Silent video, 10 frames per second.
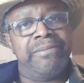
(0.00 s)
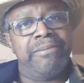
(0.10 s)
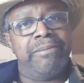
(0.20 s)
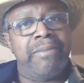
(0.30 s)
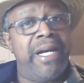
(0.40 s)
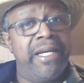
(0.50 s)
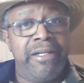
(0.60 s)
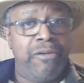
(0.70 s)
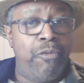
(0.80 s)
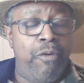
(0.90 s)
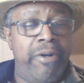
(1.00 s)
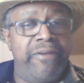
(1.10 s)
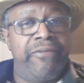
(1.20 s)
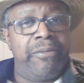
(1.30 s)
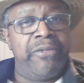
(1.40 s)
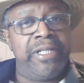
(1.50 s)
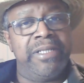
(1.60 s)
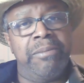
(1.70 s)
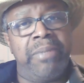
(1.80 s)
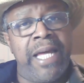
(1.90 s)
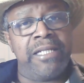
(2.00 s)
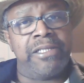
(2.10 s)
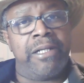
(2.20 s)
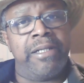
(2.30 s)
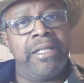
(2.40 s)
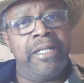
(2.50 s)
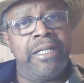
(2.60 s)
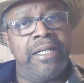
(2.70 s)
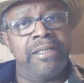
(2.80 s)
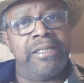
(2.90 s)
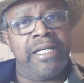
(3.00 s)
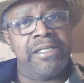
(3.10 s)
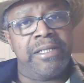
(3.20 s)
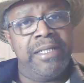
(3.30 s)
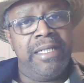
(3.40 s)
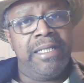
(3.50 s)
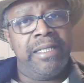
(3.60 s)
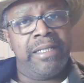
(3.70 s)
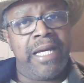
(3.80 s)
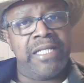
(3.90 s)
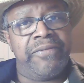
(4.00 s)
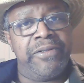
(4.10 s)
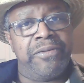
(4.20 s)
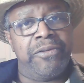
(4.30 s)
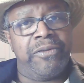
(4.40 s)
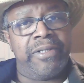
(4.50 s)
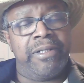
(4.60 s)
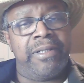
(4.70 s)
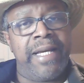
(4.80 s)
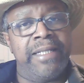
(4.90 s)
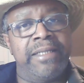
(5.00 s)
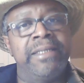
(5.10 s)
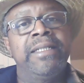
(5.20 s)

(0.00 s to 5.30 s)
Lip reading: my award for winning the Black Jar Honey Contest in Nashville, North Carolina,